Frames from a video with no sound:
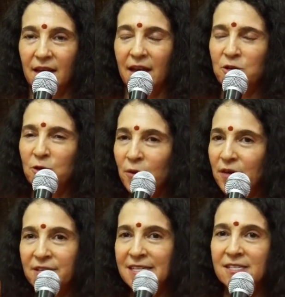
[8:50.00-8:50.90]
and you don't
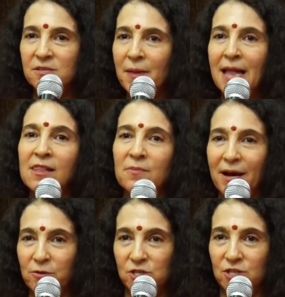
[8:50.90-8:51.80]
have any smell
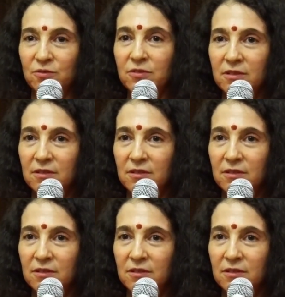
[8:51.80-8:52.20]
about you,